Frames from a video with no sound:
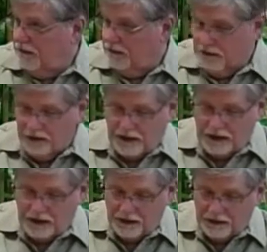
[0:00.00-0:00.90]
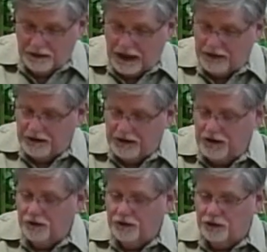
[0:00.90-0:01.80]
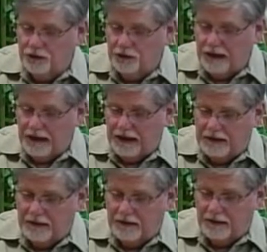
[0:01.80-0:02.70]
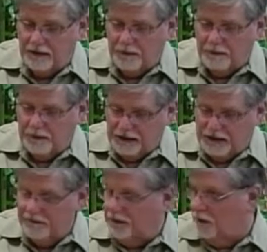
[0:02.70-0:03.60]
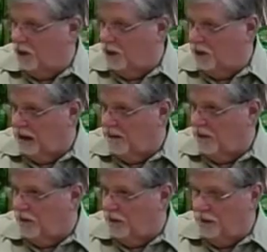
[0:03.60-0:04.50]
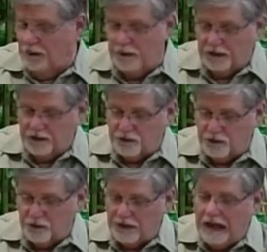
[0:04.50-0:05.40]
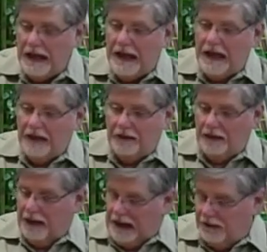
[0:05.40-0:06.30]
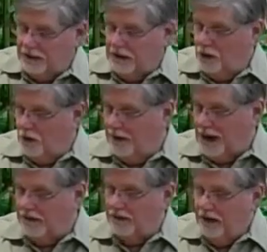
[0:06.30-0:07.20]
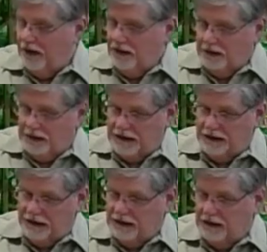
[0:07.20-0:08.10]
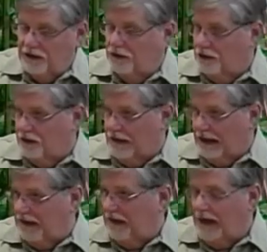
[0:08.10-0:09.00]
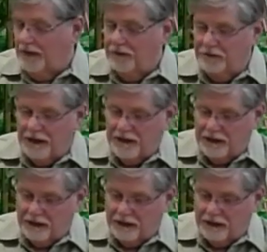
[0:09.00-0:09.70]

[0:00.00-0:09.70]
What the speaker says: gotten into a giving program through their place of work, how do they go about getting into that? How do they